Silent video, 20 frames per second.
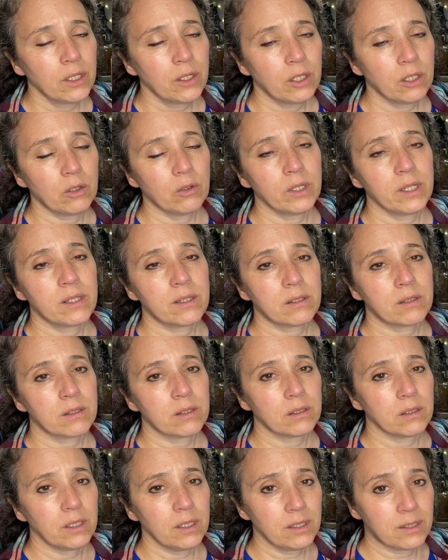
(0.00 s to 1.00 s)
No,
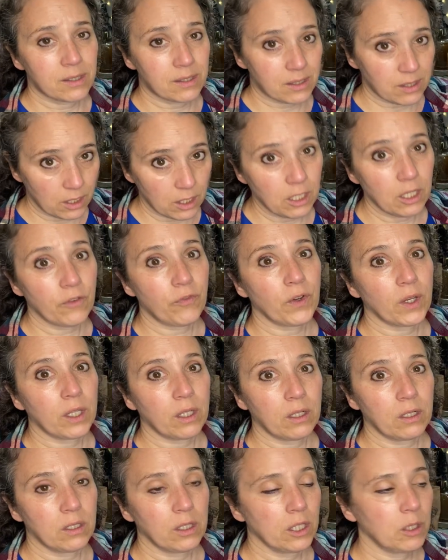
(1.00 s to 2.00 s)
it's, it's
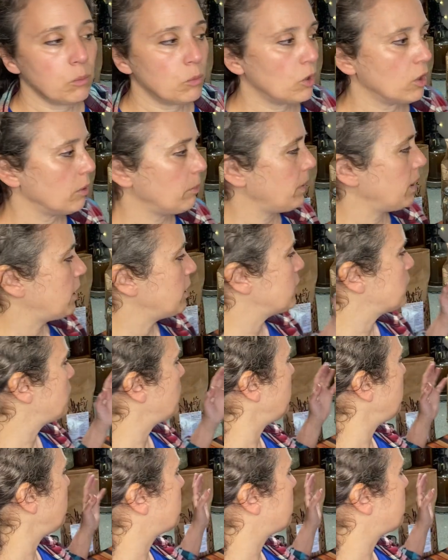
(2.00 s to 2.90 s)
significantly more because when